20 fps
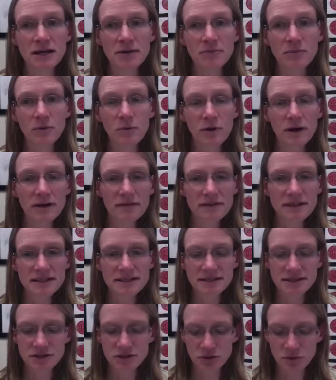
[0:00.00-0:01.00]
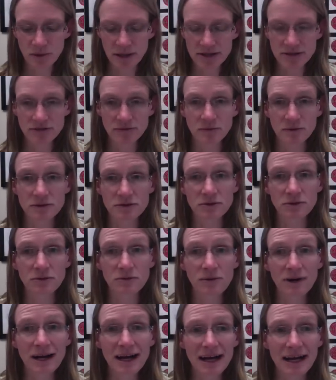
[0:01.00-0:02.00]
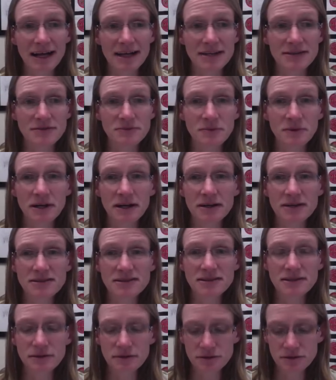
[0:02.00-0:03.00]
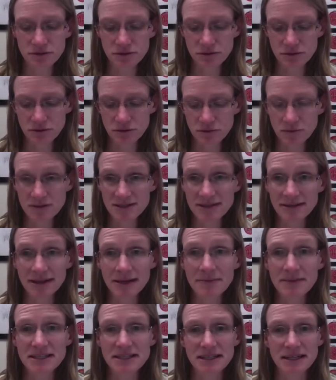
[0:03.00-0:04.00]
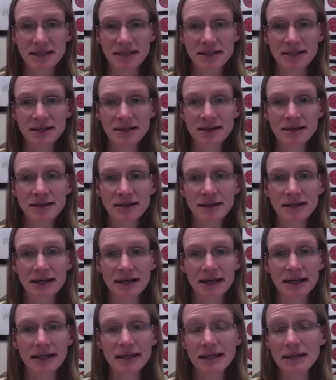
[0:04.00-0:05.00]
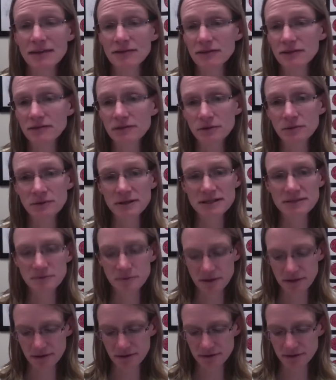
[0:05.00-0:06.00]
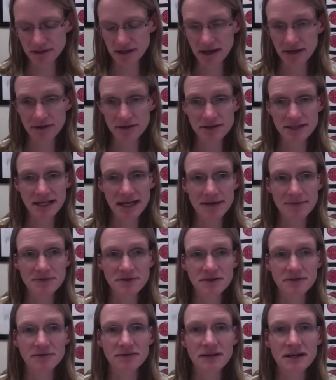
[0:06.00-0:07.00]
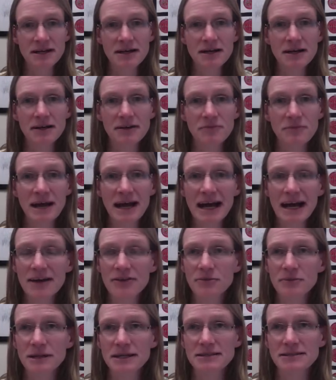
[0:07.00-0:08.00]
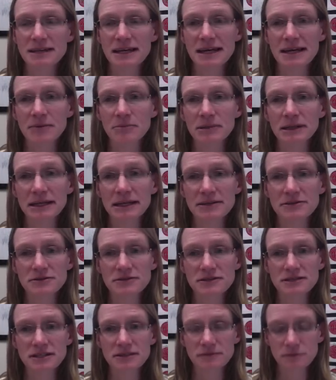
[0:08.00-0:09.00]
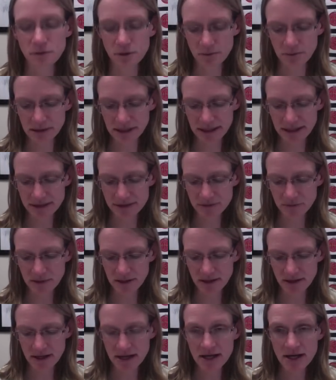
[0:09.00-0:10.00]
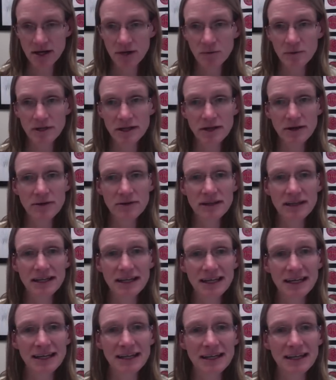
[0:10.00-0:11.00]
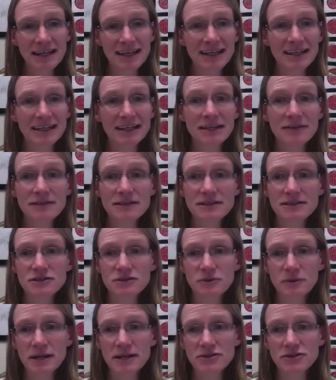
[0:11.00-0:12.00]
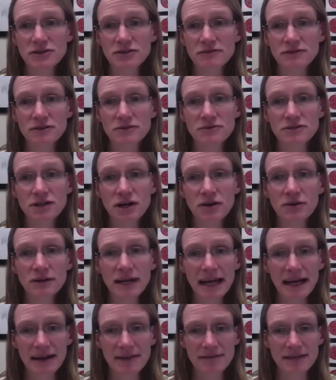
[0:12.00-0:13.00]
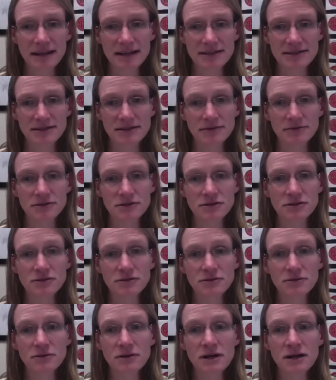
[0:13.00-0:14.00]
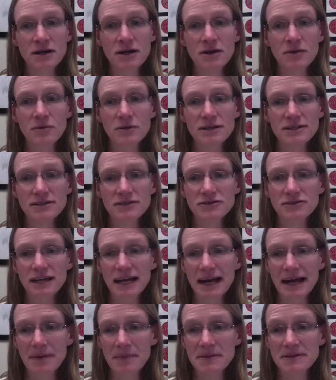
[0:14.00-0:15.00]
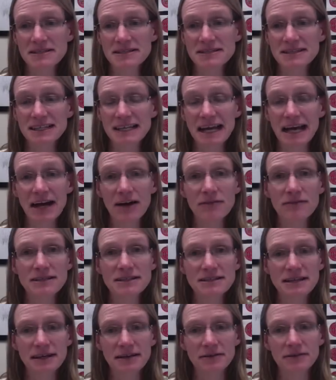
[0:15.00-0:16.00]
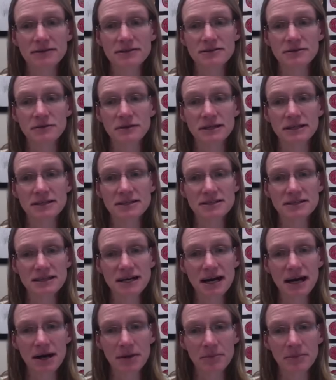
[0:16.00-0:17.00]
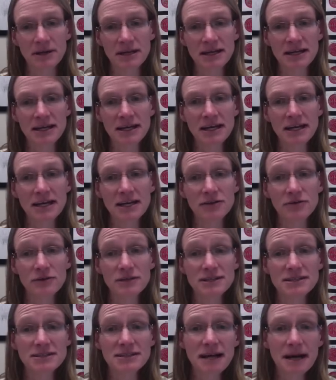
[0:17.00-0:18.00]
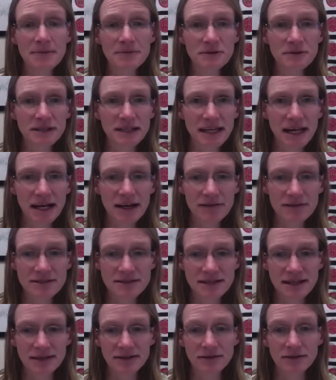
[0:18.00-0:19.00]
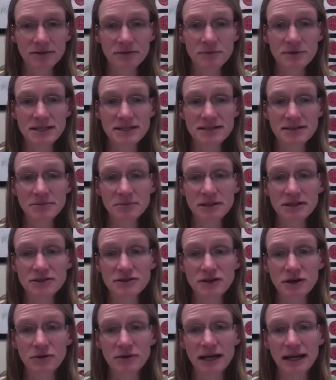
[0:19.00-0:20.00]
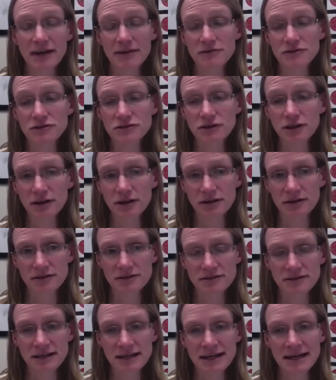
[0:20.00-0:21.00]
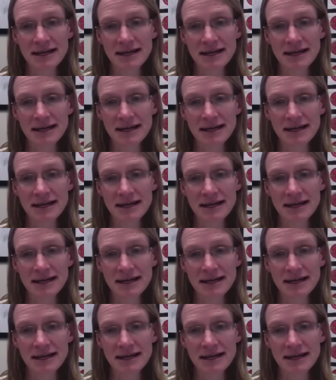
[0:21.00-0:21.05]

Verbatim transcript: But what if the situation were to arise where CO2 was limited? Okay, even if it was one of those other types of, of pathways, CAM plants or C4 plants. Well, we know that in, in a given situation, if you don't have that CO2, what essentially happens is the Calvin cycle is going to stop. And if we stop doing the Calvin cycle, we simply don't have sugars.